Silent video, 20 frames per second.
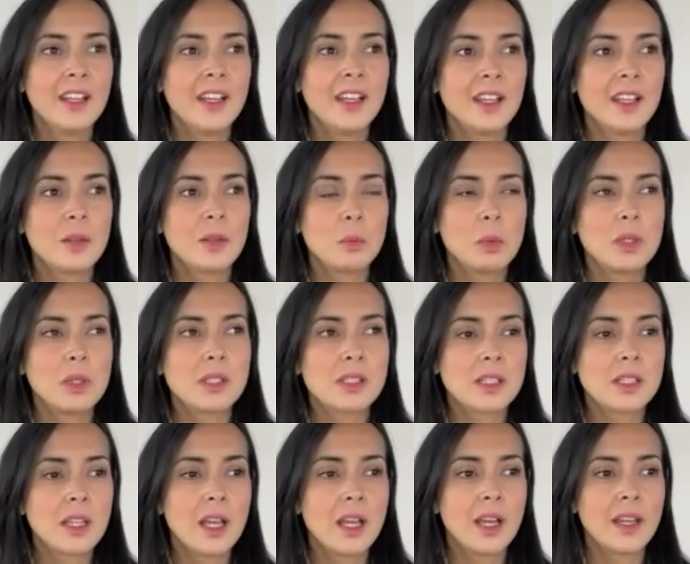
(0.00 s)
It
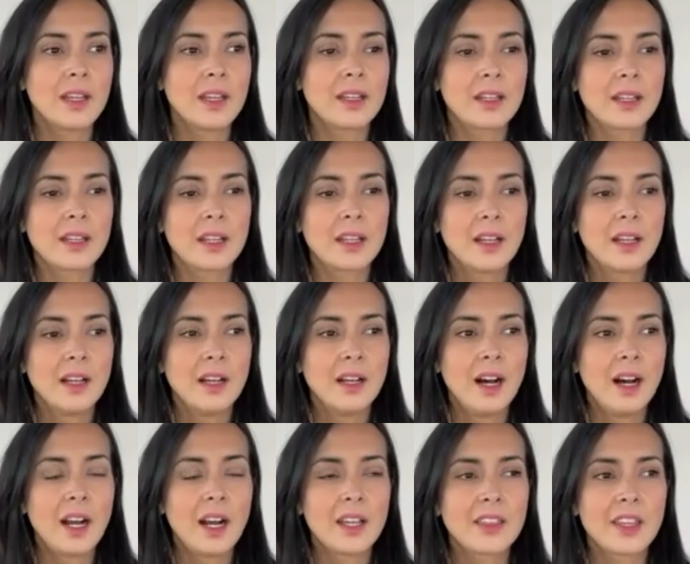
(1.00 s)
was like,
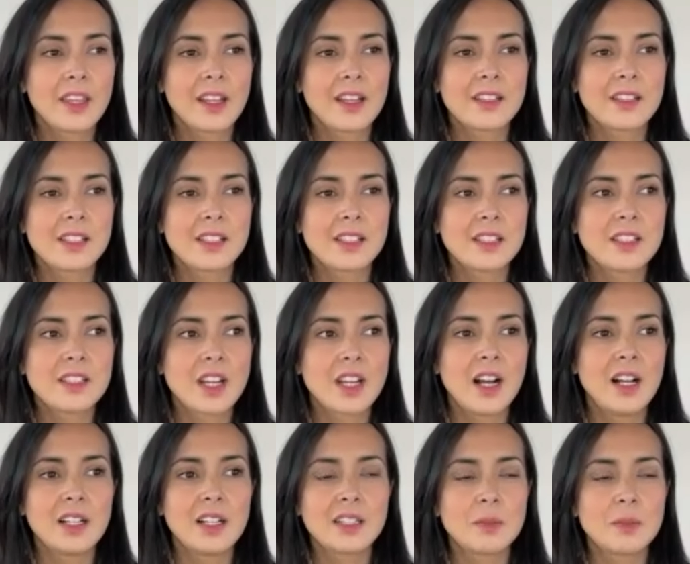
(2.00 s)
I think as a child,